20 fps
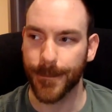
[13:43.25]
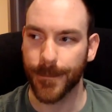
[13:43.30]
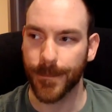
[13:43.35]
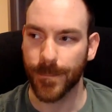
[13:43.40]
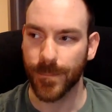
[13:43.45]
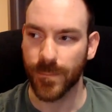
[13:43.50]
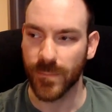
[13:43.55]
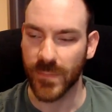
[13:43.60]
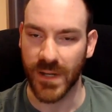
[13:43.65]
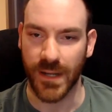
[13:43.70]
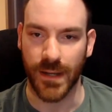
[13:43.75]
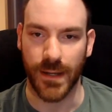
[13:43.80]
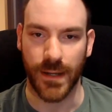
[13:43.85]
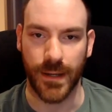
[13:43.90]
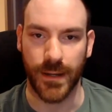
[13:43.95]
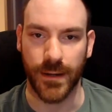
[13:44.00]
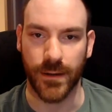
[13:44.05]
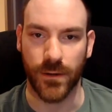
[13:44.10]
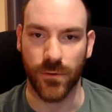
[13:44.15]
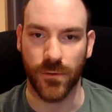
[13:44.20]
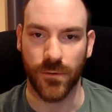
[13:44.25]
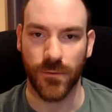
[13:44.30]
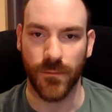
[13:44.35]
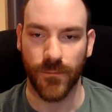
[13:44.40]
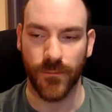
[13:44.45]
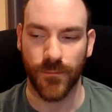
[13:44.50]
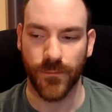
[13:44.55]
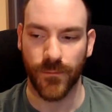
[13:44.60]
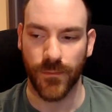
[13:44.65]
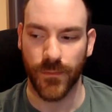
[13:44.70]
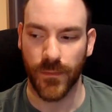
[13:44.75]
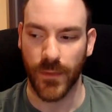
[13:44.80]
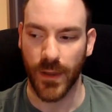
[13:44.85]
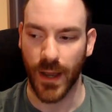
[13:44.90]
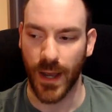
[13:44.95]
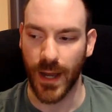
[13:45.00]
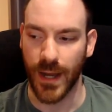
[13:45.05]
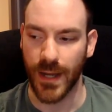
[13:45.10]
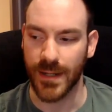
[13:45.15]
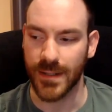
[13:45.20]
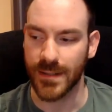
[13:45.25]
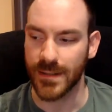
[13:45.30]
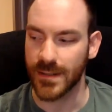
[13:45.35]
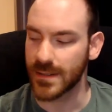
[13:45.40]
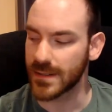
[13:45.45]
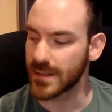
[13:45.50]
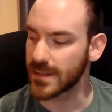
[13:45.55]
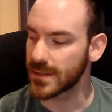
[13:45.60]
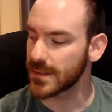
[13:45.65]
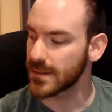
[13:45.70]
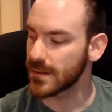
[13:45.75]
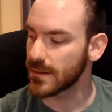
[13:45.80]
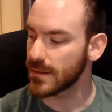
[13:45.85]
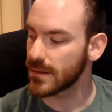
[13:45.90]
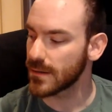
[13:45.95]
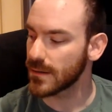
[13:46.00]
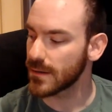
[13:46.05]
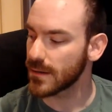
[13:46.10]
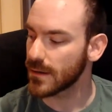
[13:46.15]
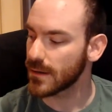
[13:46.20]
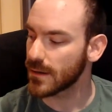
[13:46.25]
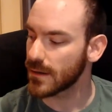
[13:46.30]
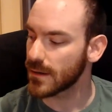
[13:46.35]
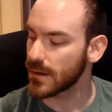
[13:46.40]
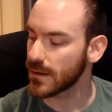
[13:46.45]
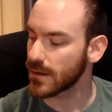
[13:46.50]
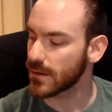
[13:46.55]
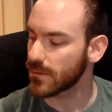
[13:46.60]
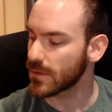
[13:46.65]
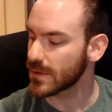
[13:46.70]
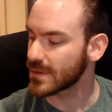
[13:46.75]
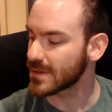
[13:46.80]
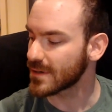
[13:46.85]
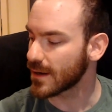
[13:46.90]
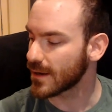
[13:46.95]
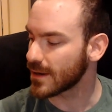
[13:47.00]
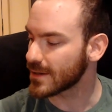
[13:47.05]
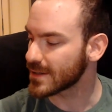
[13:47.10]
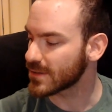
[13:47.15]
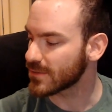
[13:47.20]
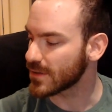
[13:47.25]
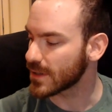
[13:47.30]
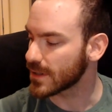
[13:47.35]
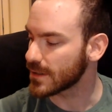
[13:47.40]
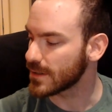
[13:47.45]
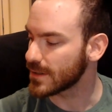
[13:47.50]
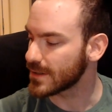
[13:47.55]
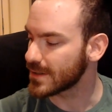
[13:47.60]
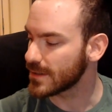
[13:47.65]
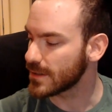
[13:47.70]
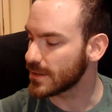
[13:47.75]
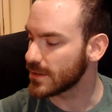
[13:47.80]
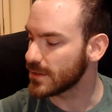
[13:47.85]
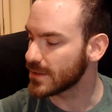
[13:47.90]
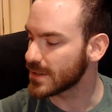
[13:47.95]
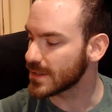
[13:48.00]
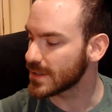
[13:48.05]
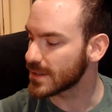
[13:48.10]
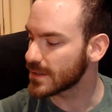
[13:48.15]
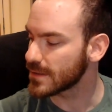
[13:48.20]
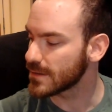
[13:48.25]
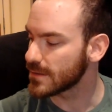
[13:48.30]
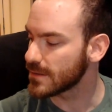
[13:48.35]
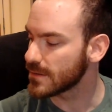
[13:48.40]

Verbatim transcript: the eagle, and uh, what's the last one he uses?